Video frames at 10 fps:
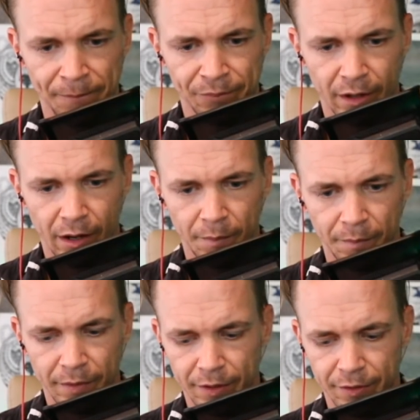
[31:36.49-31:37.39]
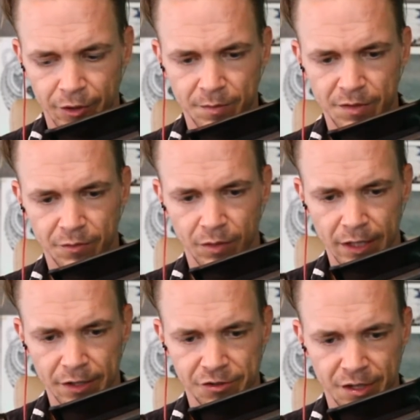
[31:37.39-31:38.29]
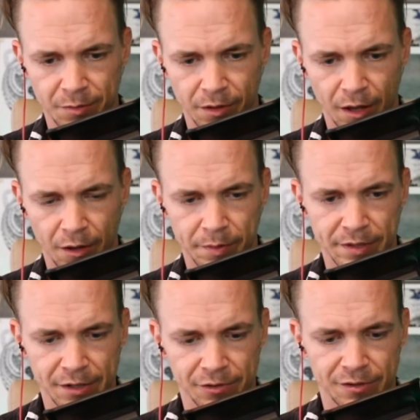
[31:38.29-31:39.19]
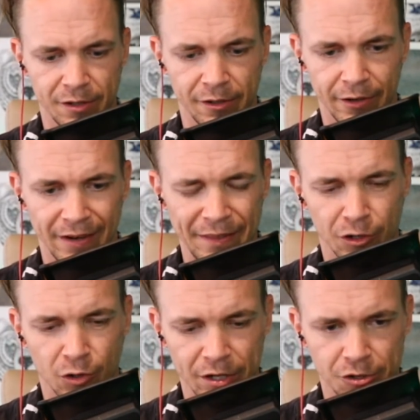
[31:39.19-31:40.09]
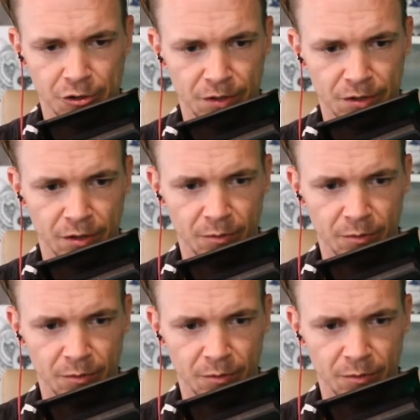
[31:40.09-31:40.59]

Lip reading: in terms of relationship with other potentials that are there, and they're quite short term.